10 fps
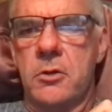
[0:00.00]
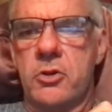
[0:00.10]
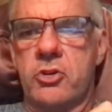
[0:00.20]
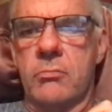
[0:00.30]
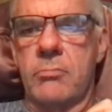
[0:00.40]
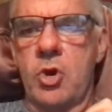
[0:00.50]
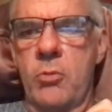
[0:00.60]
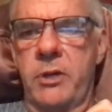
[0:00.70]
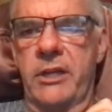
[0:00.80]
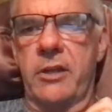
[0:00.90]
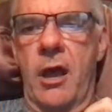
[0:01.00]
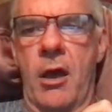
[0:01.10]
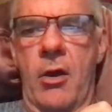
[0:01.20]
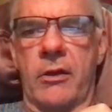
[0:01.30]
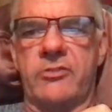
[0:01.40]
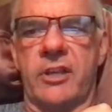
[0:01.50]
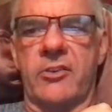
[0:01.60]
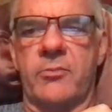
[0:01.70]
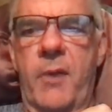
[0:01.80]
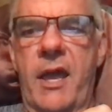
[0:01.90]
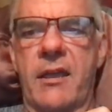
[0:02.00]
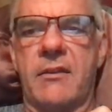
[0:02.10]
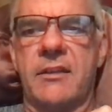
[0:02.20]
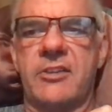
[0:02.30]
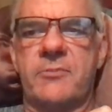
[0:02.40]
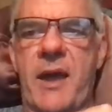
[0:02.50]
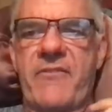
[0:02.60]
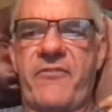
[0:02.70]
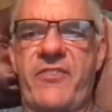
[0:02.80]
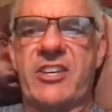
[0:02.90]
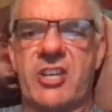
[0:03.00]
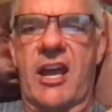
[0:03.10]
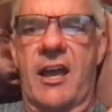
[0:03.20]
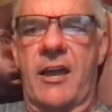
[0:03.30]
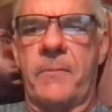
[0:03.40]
Shmoobly Dong says, Mike is my fisher.